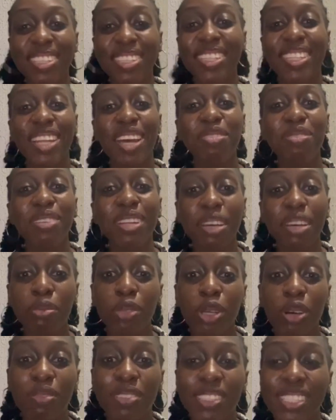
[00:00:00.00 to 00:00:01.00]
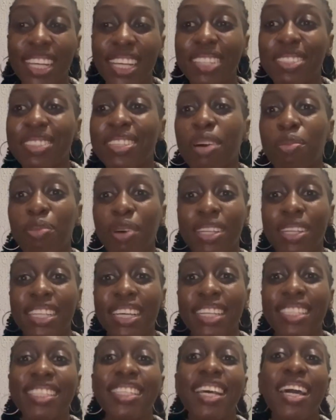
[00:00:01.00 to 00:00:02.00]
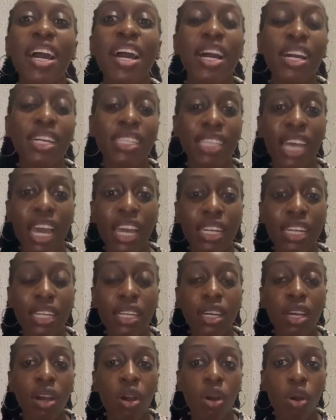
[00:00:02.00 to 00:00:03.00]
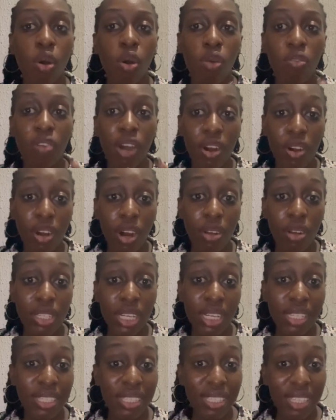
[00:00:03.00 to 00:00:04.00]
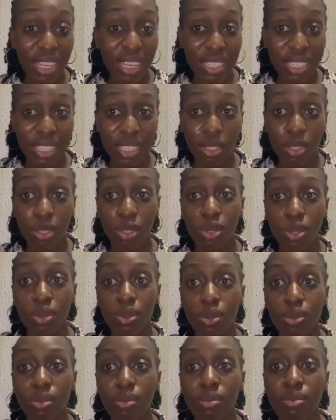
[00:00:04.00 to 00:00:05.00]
Let me not start about that. Then overcrowded settings too,